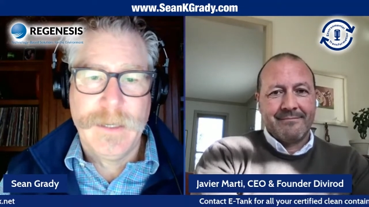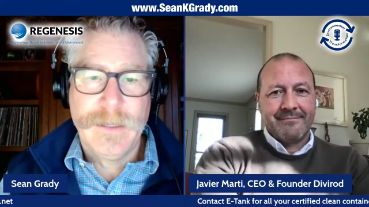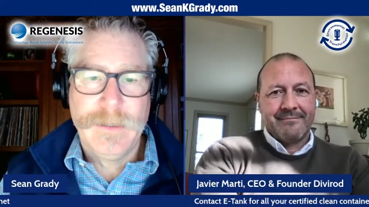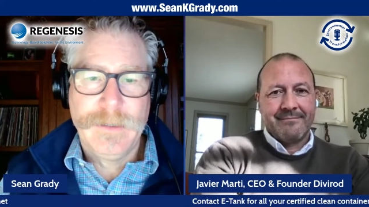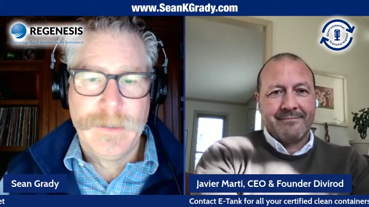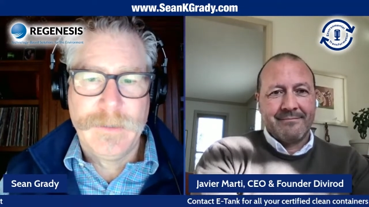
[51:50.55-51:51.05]

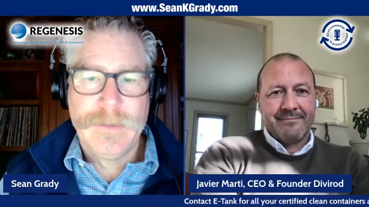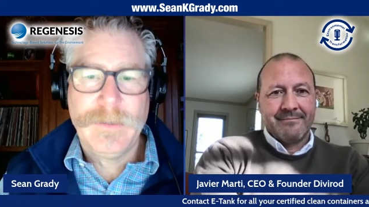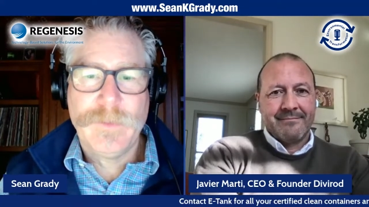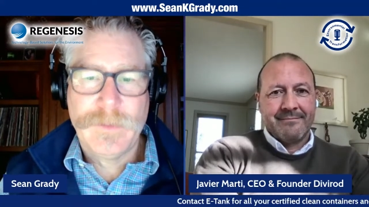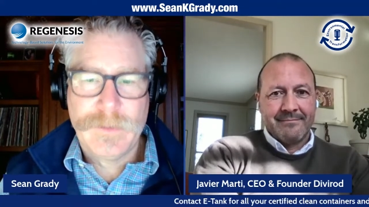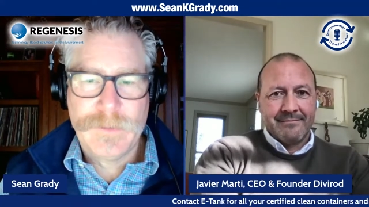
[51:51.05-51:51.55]
Speaker 1: you know, I think
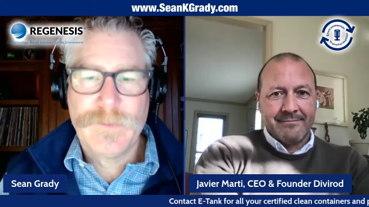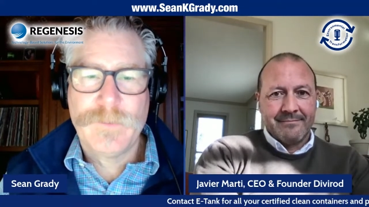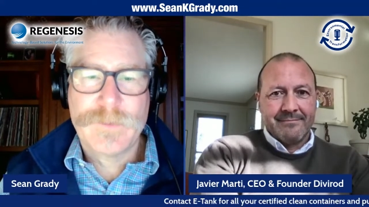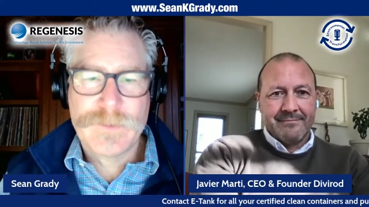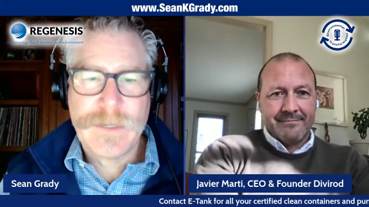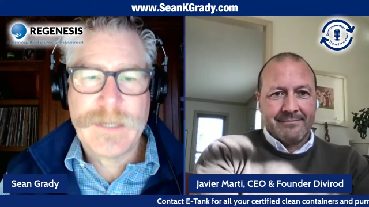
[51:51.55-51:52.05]
we're, we're
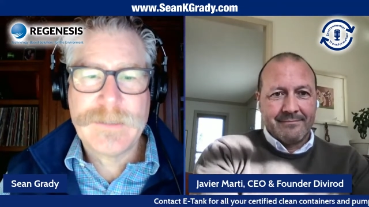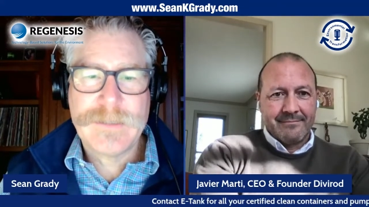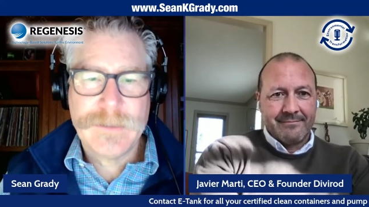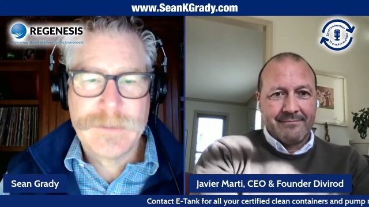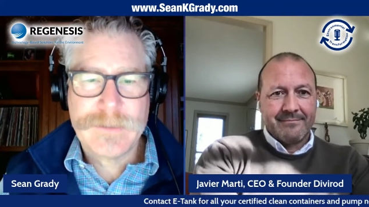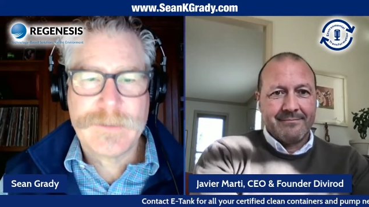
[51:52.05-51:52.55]
scratching
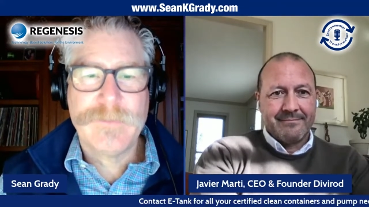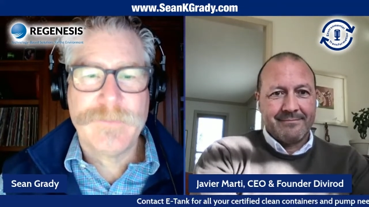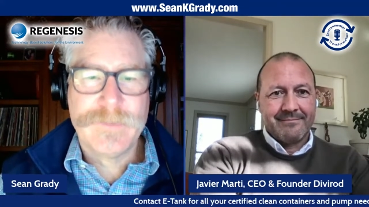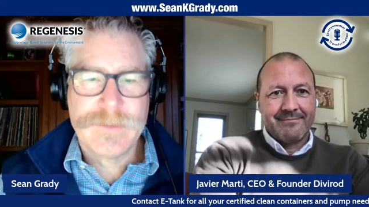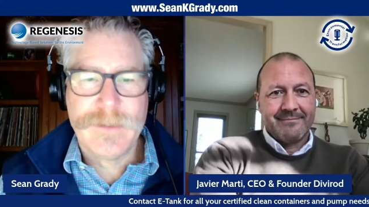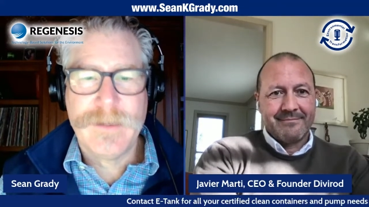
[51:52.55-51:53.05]
the
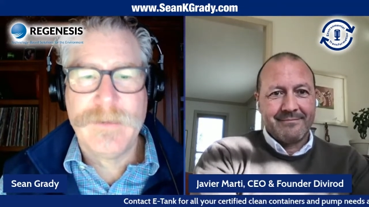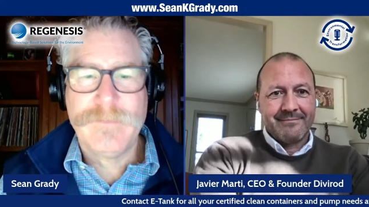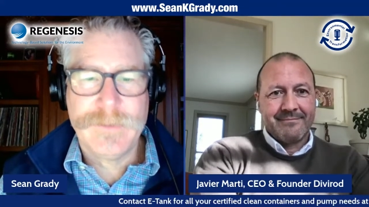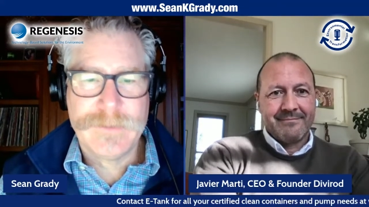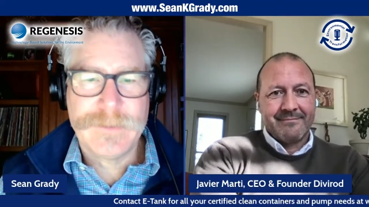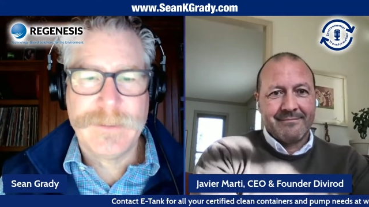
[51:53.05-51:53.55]
surface enough
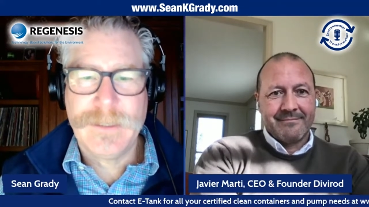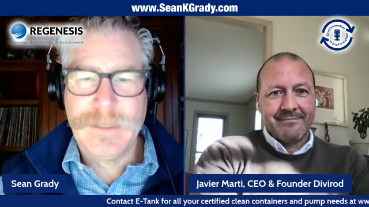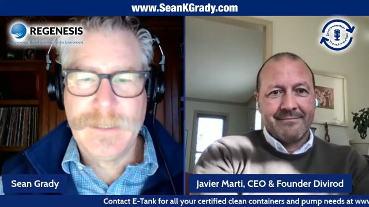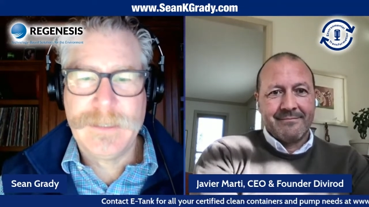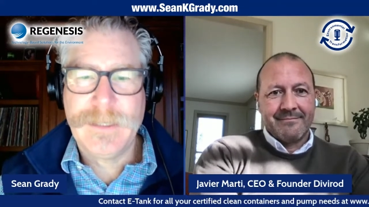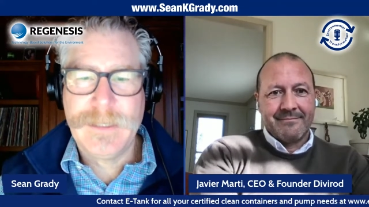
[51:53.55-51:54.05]
that's going to
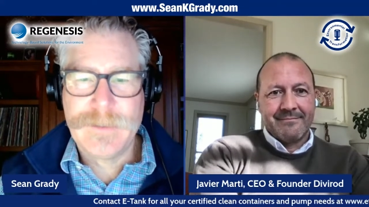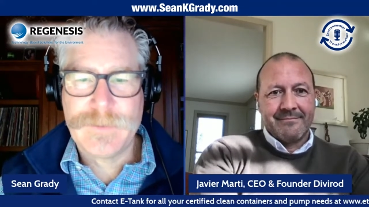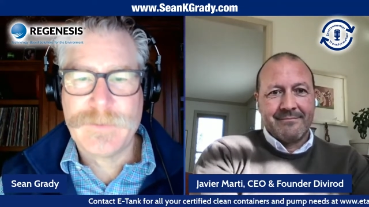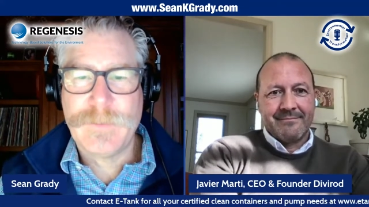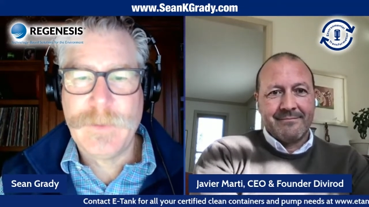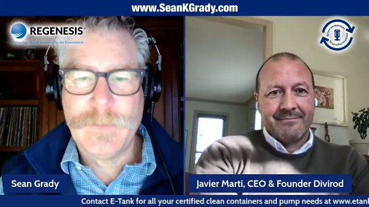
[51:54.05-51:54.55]
get the interest
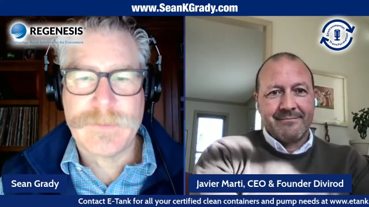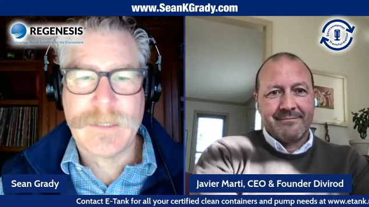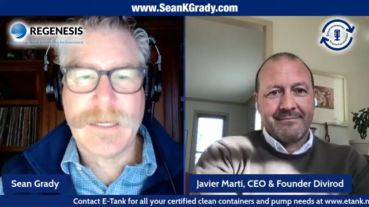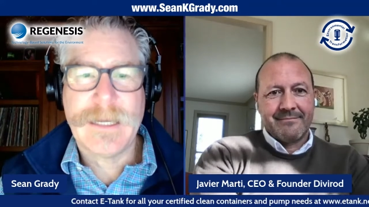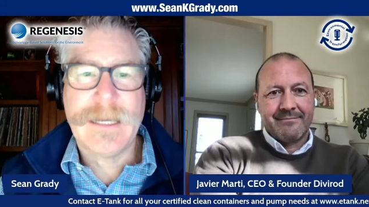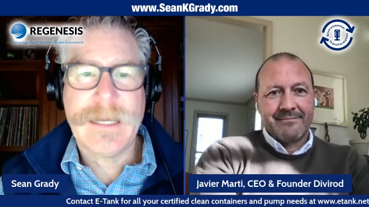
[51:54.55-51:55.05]
of people's like,
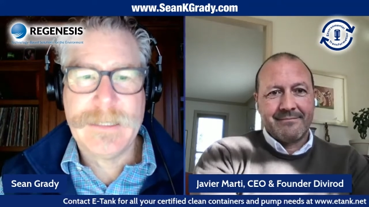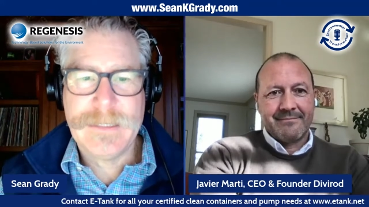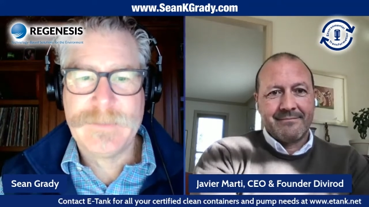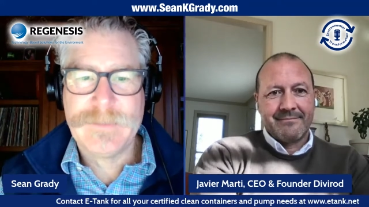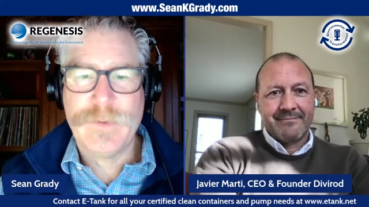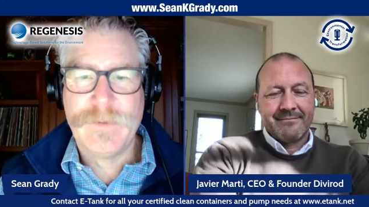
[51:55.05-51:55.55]
ah, I need
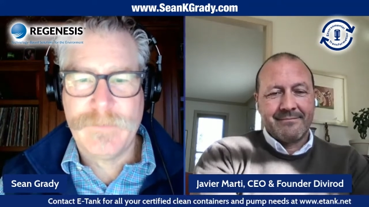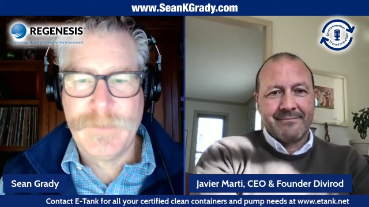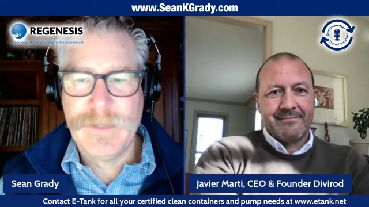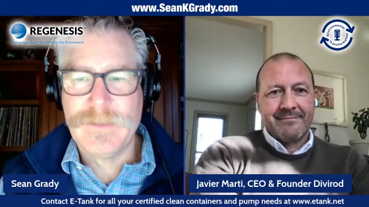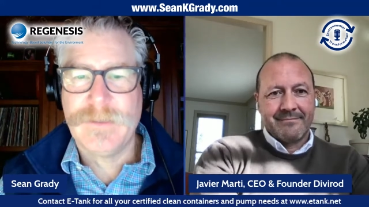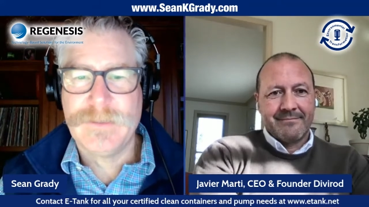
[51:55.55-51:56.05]
some more
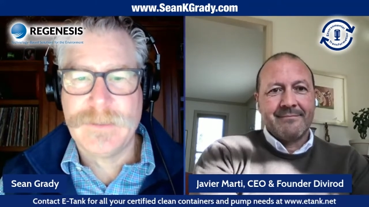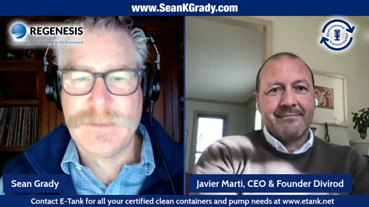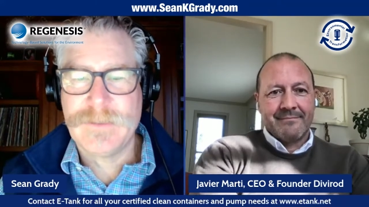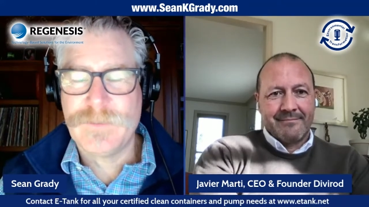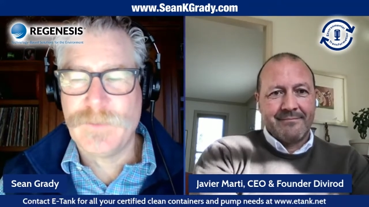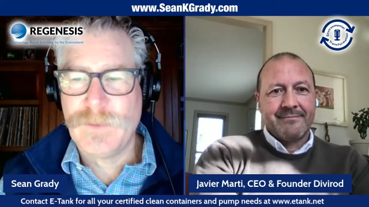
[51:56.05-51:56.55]
information because this
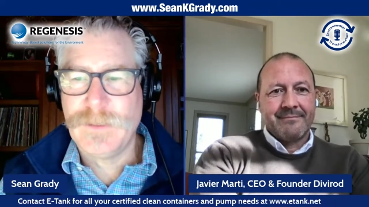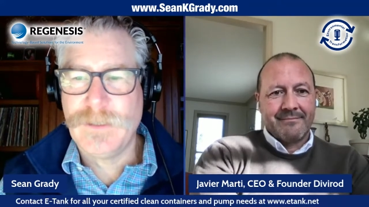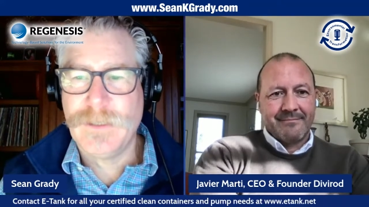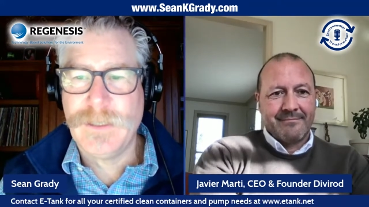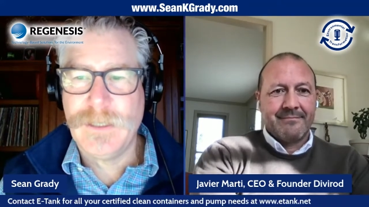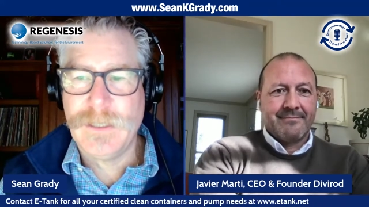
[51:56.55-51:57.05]
is really
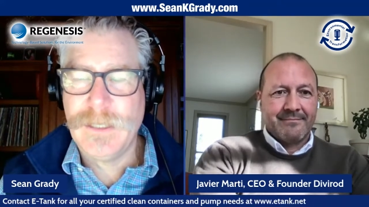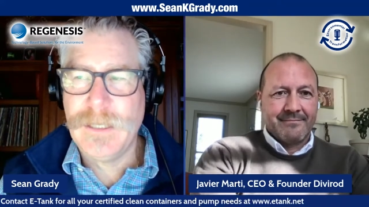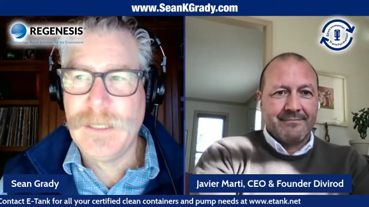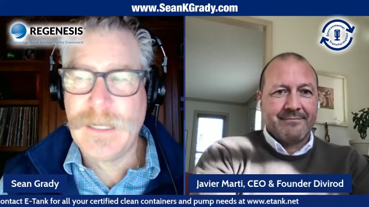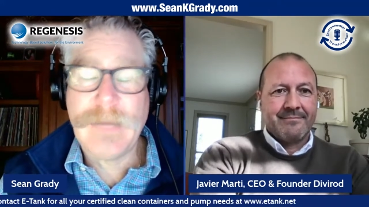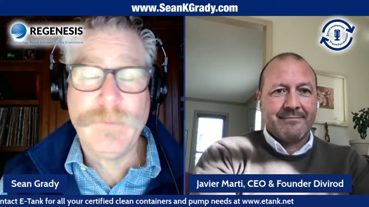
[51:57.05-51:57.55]
good. And
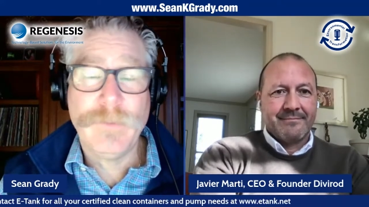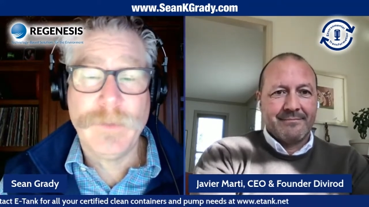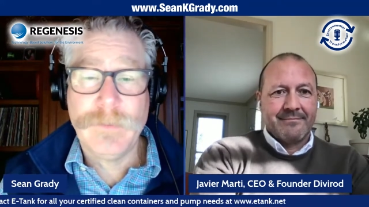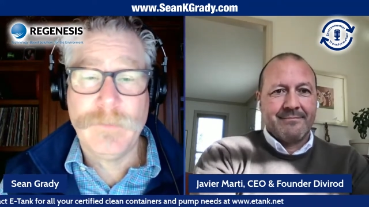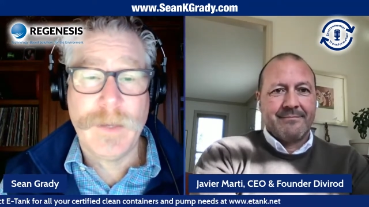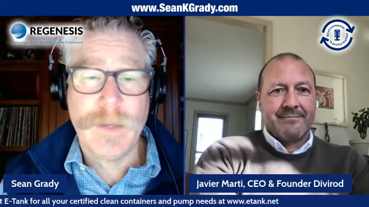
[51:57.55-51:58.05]
I
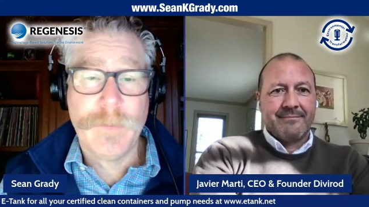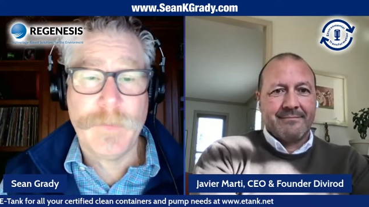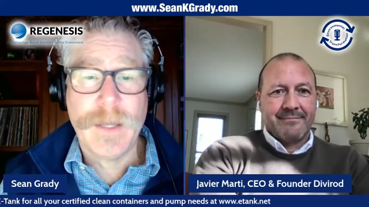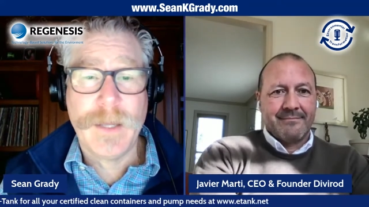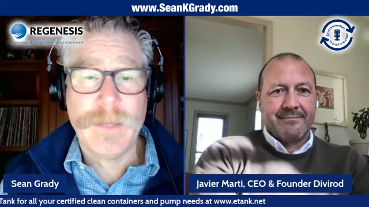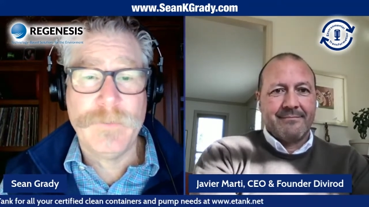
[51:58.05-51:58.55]
really
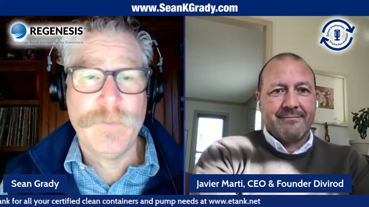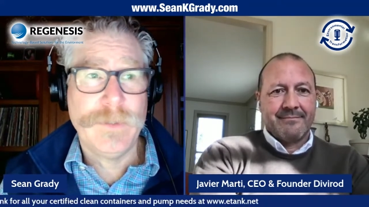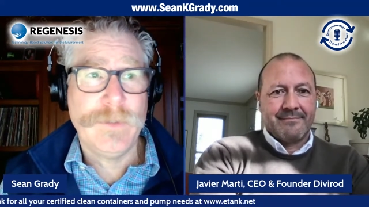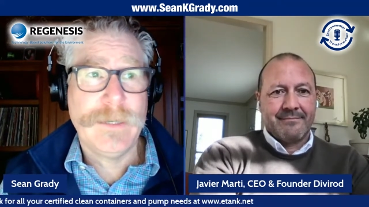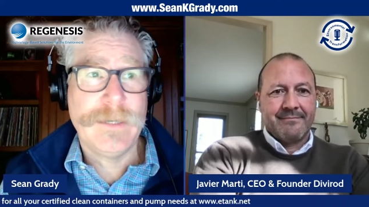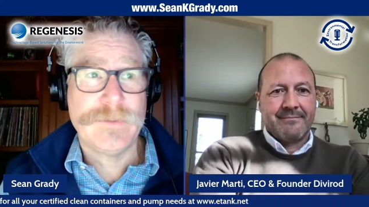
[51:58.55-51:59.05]
applaud what you
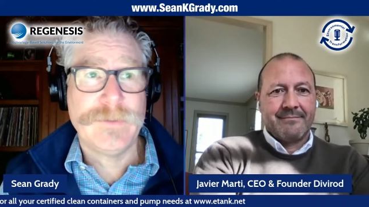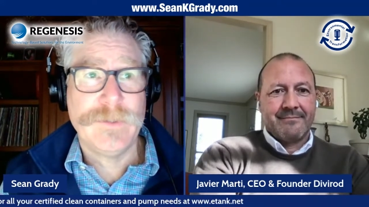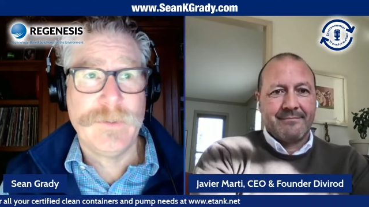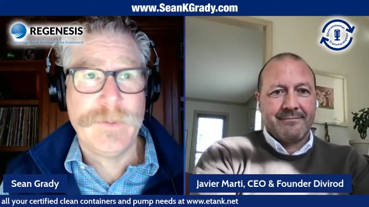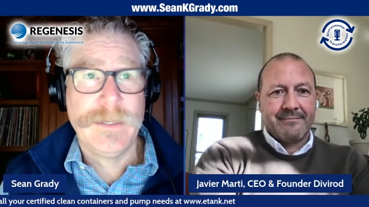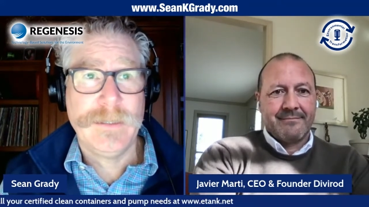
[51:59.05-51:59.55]
guys are
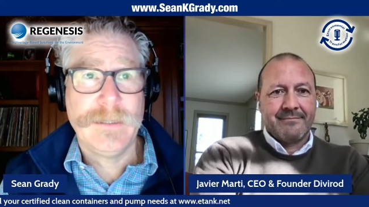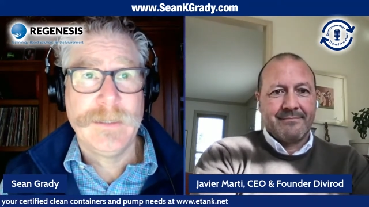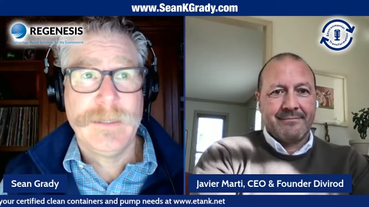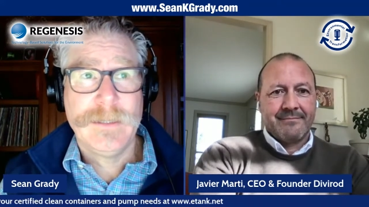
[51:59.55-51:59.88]
doing.